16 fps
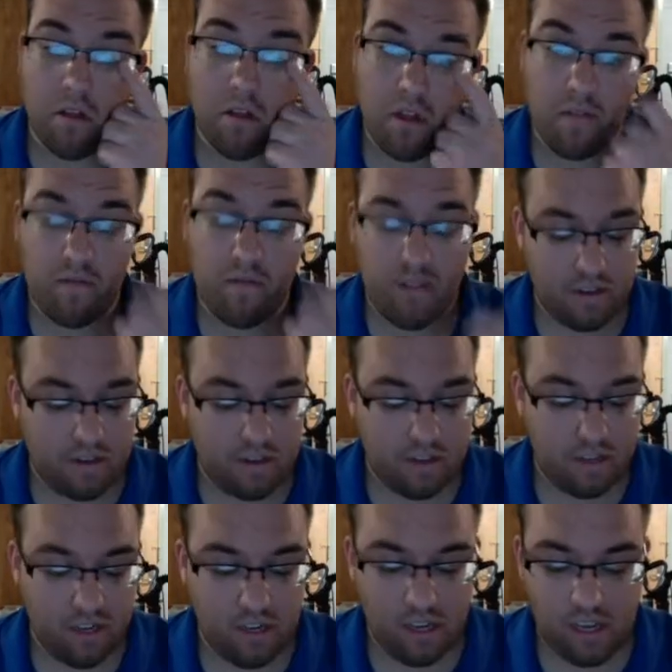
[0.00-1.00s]

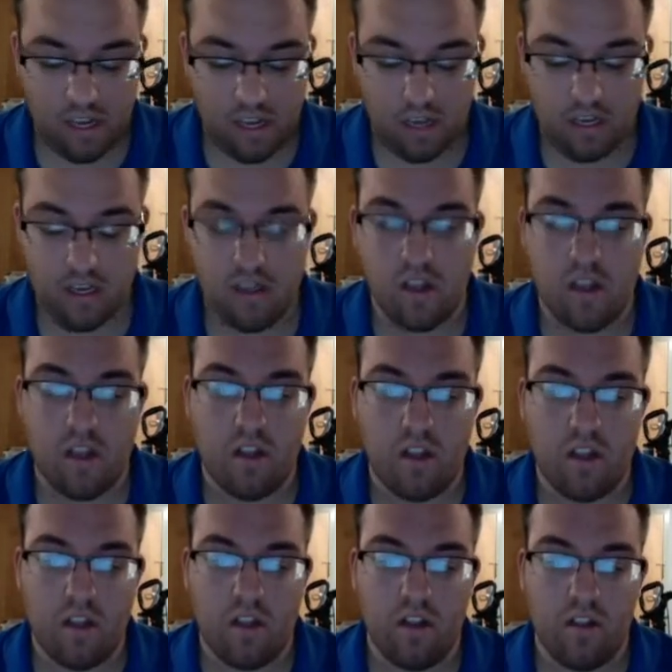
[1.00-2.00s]
Investing,
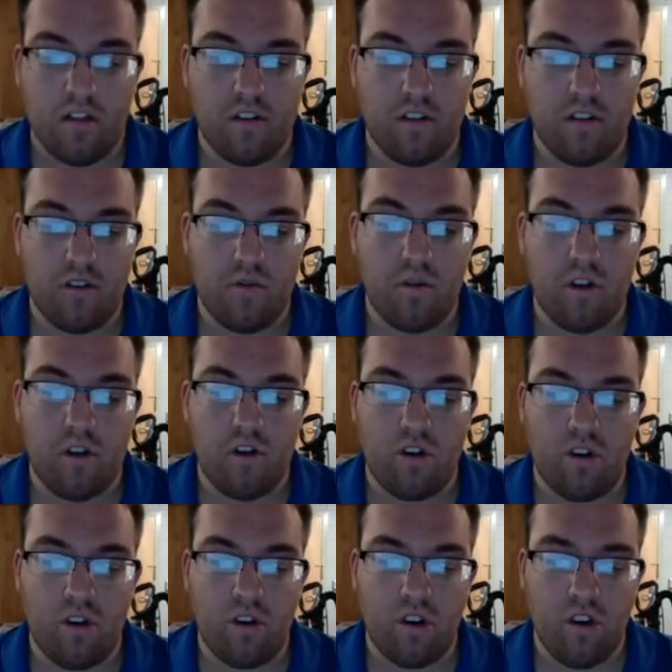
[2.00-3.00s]
say
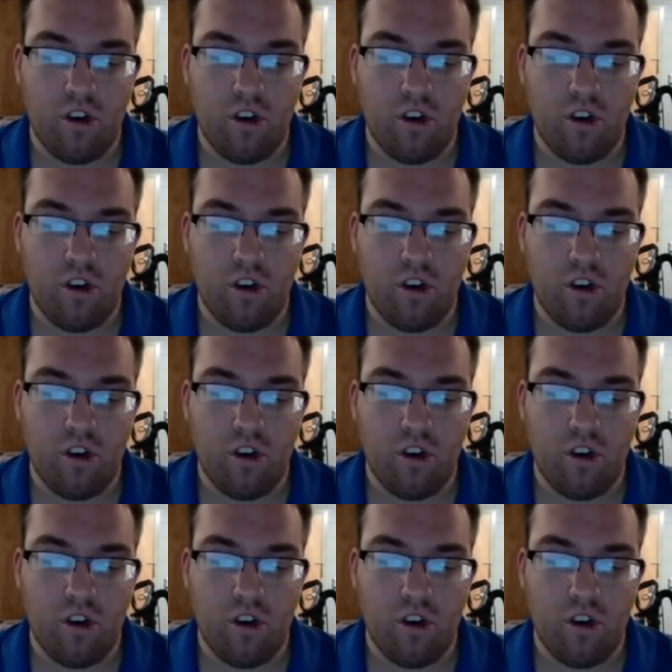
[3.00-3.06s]
200.